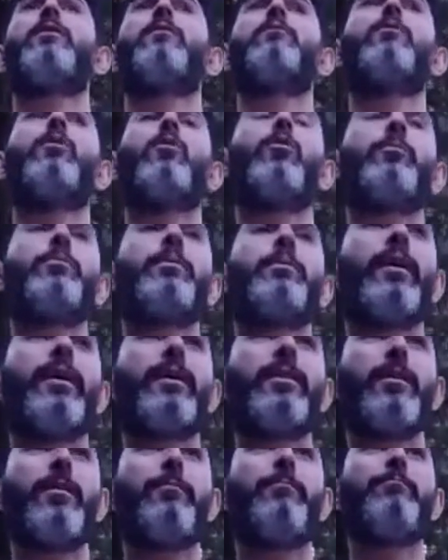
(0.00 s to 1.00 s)
what would be like
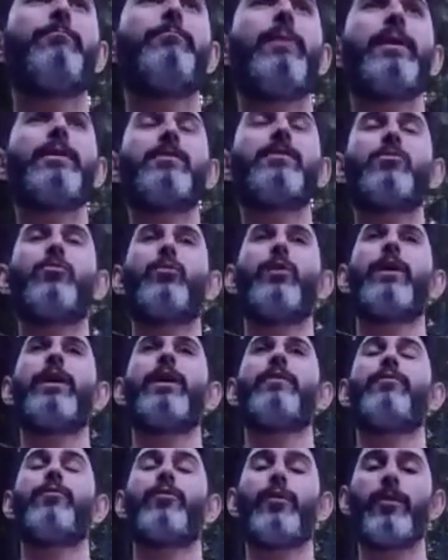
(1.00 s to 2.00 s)
the best way
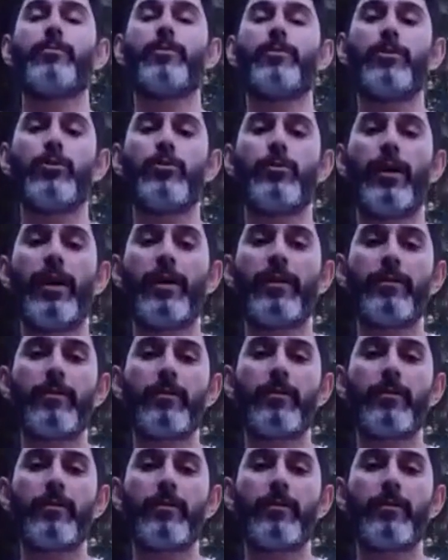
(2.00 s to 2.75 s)
for them to do that